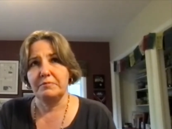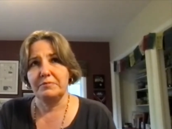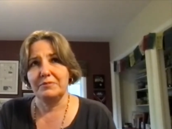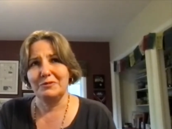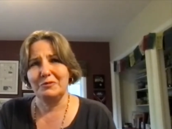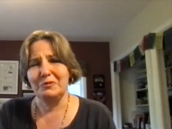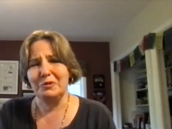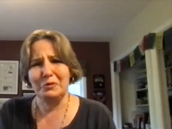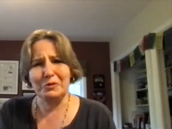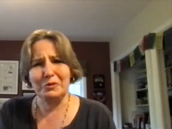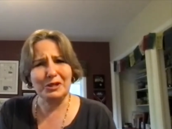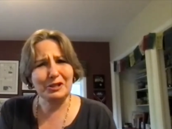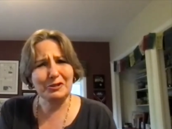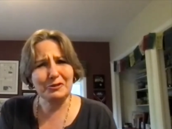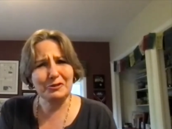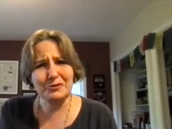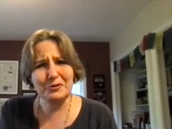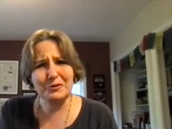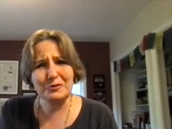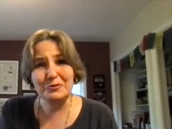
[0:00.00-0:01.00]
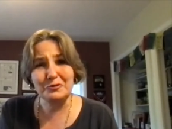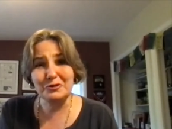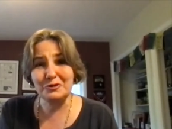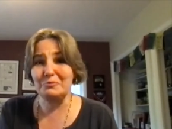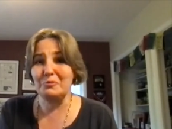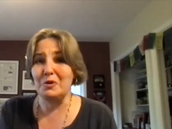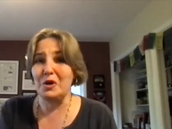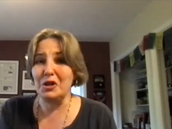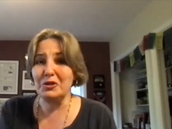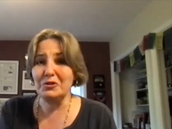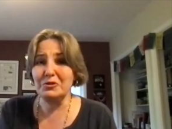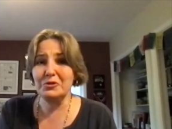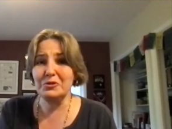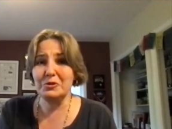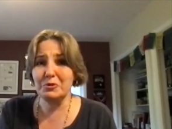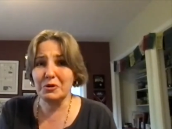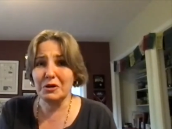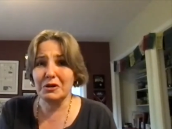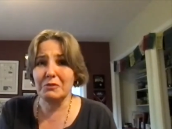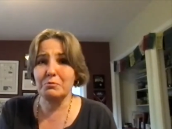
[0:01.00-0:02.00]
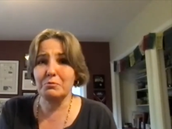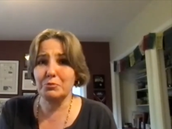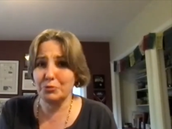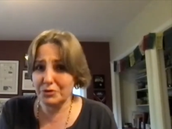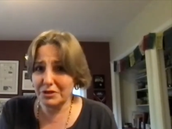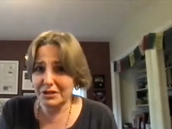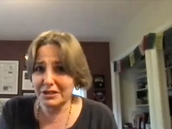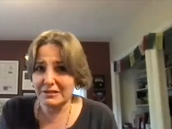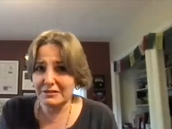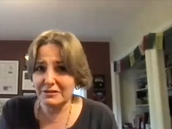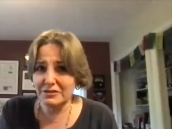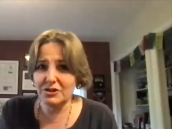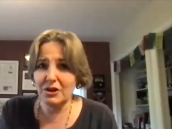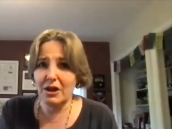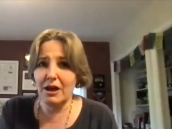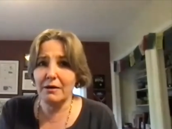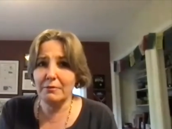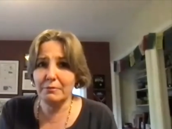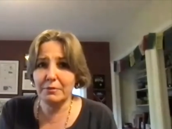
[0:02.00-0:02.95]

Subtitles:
we were a little too small to do a brilliant job